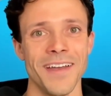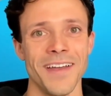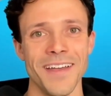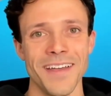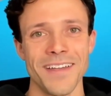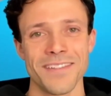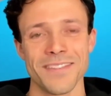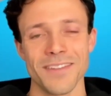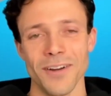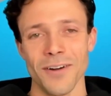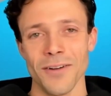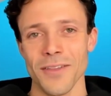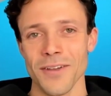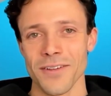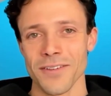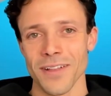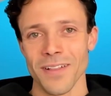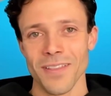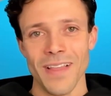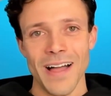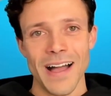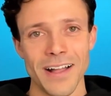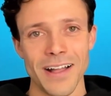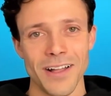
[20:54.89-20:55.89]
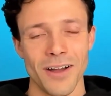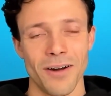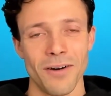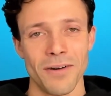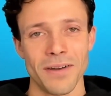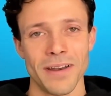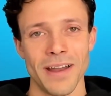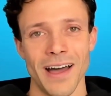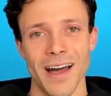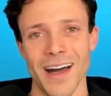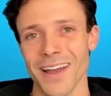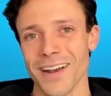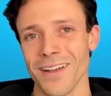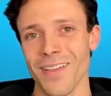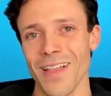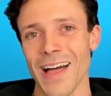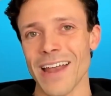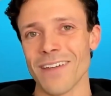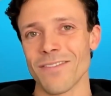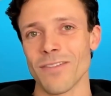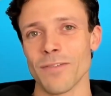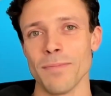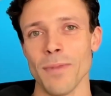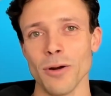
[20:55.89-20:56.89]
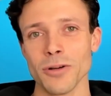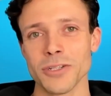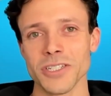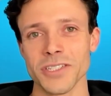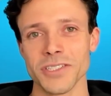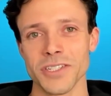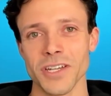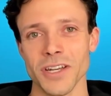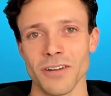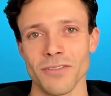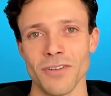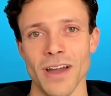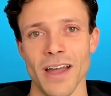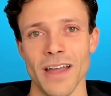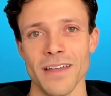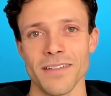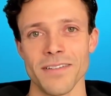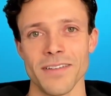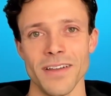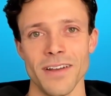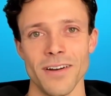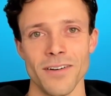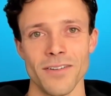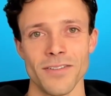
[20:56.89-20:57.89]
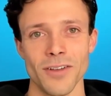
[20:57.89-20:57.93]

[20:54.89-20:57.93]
So there's a lot going on, a lot of emotions can arise here.